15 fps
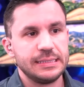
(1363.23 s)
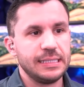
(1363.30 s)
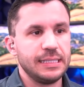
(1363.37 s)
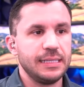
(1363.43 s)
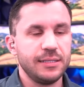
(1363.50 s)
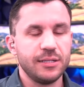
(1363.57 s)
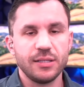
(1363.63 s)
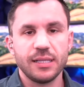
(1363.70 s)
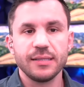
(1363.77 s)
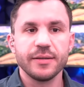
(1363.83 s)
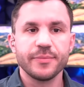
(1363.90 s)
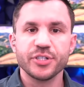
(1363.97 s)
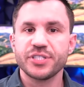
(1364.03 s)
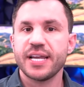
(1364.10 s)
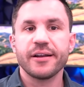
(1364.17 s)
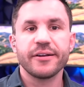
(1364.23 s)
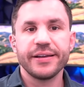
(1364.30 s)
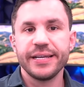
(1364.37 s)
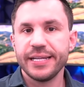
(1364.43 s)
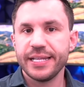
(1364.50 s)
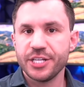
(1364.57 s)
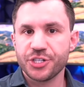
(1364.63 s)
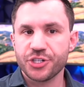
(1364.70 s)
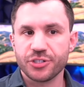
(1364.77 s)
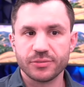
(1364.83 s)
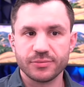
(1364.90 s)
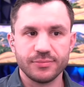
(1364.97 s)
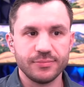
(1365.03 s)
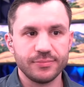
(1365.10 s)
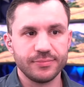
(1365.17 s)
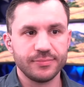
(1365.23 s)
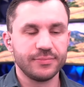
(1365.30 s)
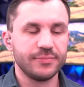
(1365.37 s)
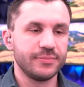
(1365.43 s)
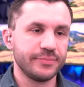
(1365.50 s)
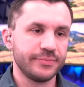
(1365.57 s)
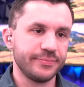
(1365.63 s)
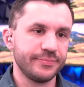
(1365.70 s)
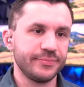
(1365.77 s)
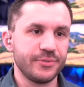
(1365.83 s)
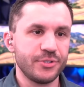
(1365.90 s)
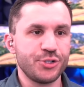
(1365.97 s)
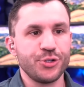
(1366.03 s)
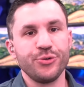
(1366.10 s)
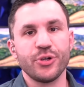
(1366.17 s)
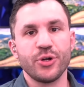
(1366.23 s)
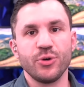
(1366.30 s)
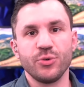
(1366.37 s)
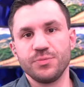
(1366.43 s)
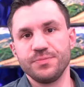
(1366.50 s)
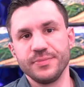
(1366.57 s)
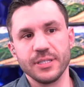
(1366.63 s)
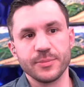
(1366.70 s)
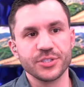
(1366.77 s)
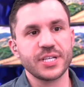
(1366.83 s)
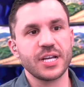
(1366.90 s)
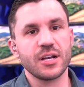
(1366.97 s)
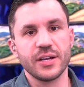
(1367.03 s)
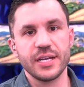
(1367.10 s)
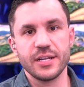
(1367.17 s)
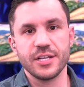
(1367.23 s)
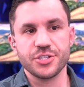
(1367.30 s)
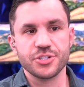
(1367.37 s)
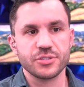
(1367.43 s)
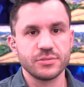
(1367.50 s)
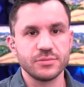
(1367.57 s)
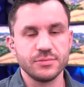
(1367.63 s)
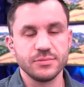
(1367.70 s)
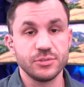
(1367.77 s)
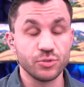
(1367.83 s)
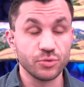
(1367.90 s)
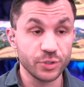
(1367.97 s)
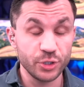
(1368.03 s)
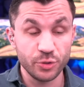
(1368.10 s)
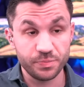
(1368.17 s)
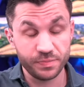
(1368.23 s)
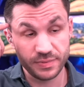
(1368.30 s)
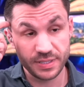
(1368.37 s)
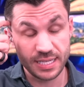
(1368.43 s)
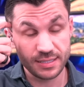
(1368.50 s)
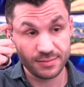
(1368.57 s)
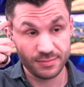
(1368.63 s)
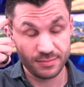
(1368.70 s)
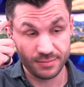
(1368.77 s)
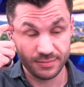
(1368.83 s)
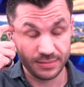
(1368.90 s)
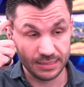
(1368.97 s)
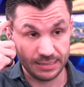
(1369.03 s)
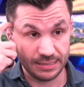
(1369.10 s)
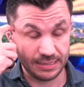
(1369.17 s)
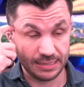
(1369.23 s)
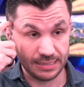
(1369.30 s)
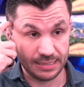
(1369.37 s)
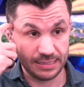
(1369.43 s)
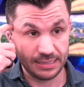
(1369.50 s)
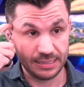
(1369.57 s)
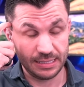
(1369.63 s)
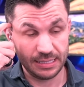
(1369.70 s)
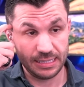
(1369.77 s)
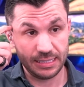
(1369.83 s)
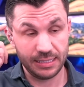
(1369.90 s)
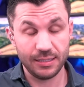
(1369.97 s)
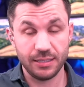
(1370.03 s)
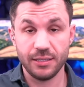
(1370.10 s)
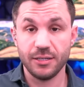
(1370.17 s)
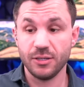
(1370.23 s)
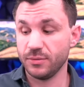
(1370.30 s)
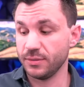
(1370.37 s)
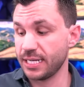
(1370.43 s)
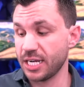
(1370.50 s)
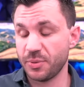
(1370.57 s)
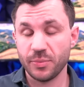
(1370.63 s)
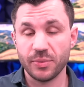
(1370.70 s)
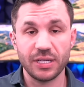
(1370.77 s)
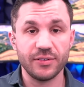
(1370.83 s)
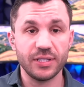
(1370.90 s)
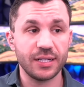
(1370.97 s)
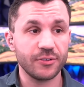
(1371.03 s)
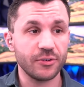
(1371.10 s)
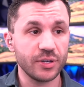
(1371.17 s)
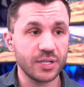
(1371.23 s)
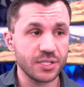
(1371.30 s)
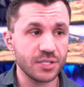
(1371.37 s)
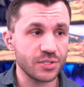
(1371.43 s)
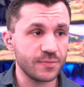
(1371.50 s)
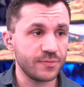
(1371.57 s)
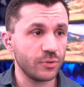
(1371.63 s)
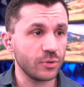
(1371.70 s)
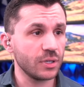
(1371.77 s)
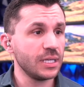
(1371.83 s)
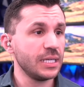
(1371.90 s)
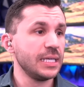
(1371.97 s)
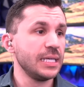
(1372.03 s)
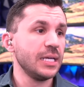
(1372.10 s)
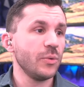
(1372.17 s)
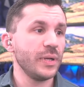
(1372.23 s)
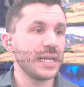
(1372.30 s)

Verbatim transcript: you know, a libertarianish, pseudo libertarianish group that uh, you know a lot of people have a lot of criticism for. We